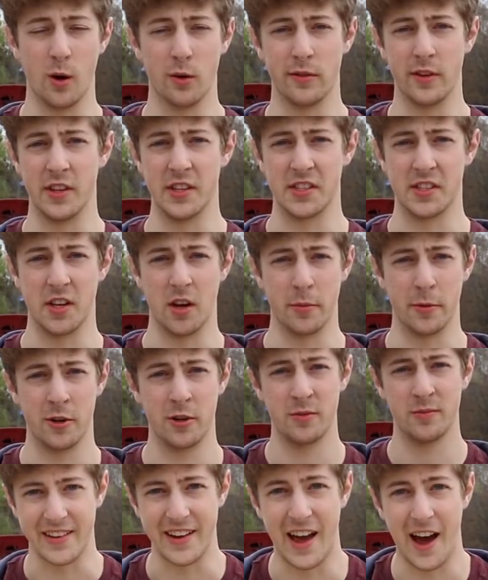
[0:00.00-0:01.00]
over the
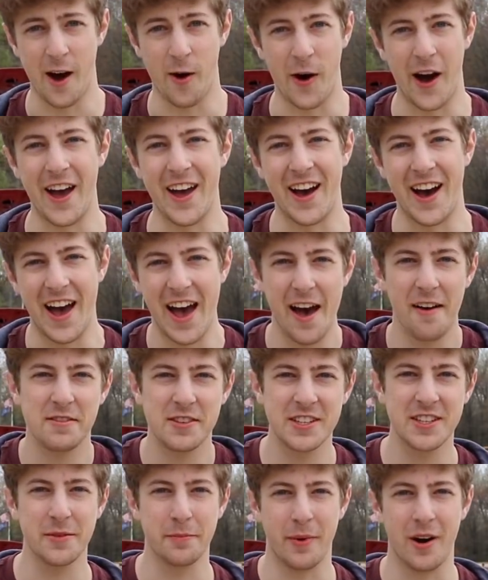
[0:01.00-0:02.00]
summer. Now, I have
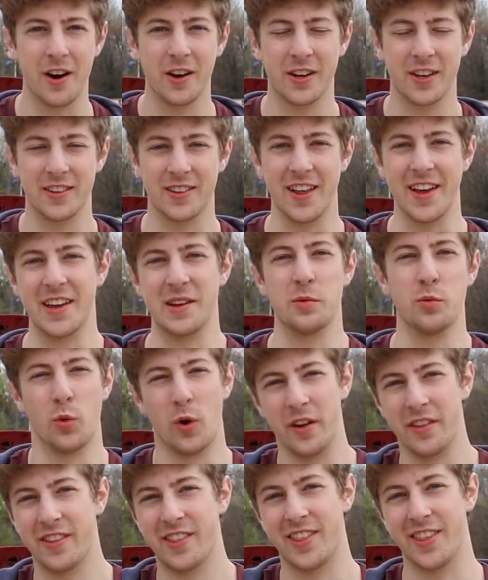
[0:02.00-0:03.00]
to debunk like
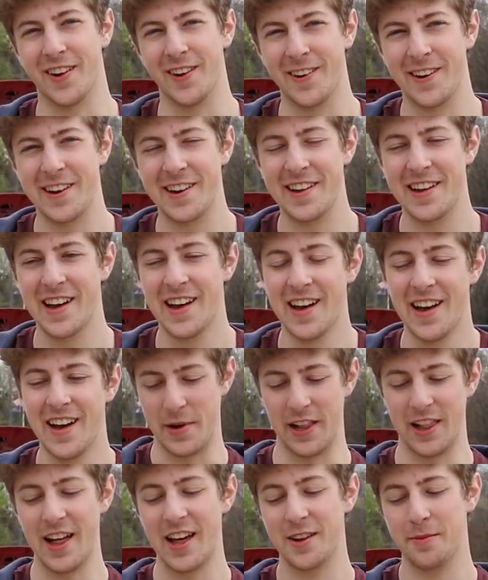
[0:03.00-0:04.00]
one theory.
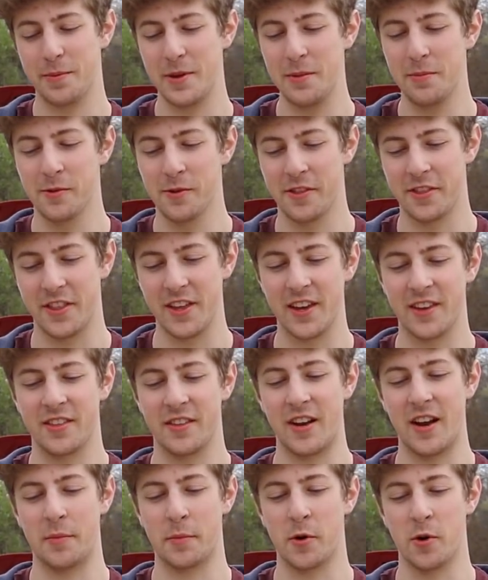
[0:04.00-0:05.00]
A lot of people think
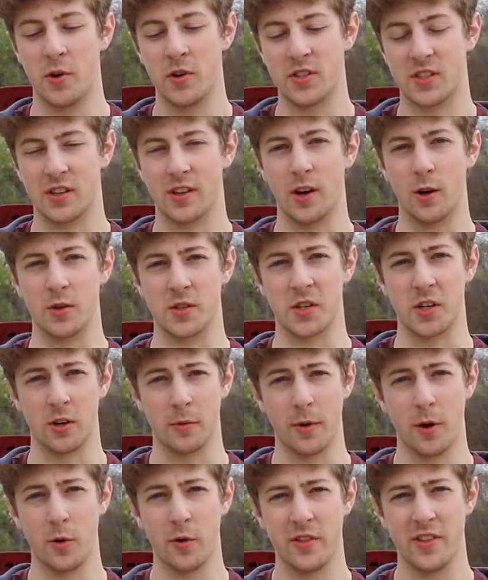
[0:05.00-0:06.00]
that I'm going to go
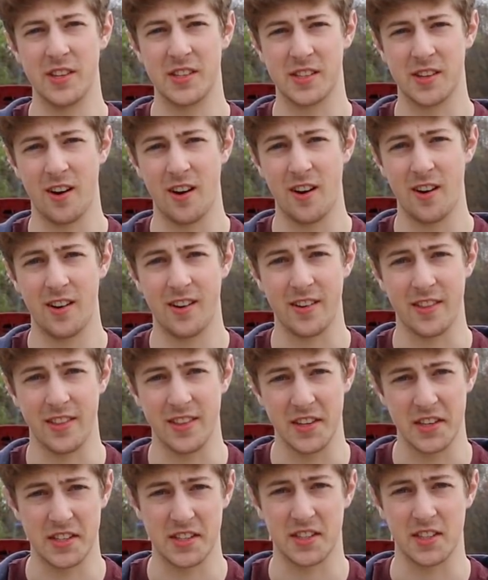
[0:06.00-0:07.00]
turbo with this car
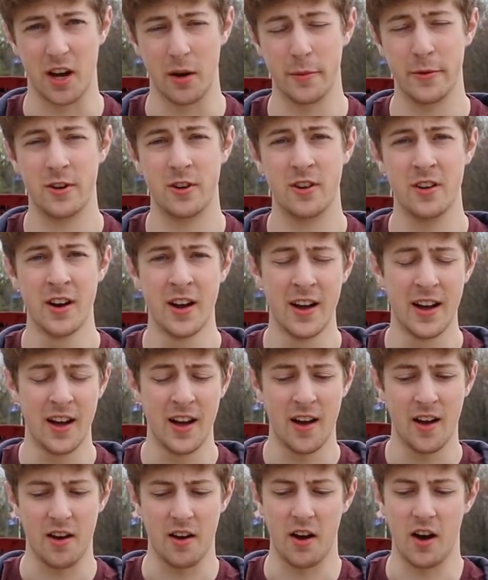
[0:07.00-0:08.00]
this summer.
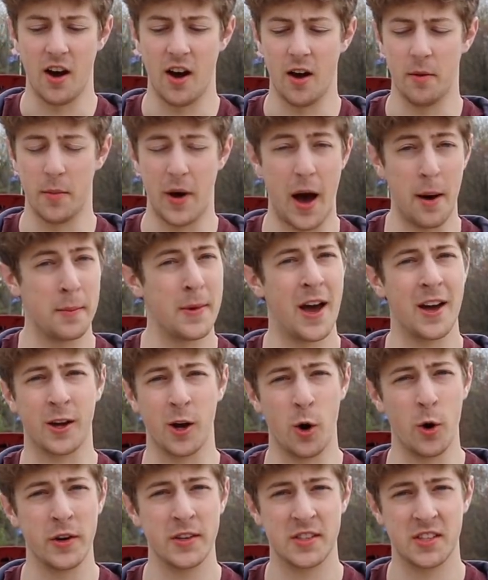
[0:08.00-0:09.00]
I'm not
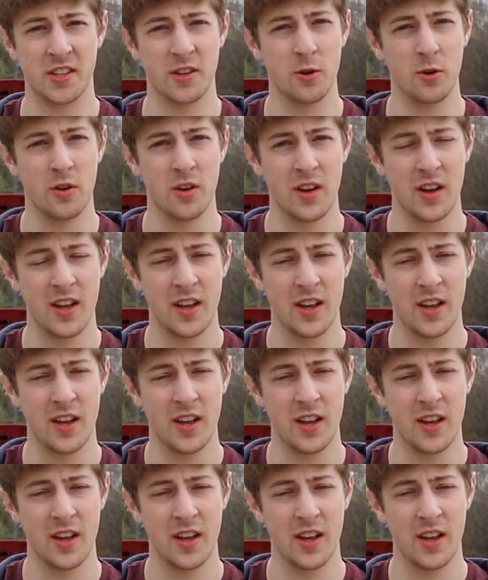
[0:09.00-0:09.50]
going to,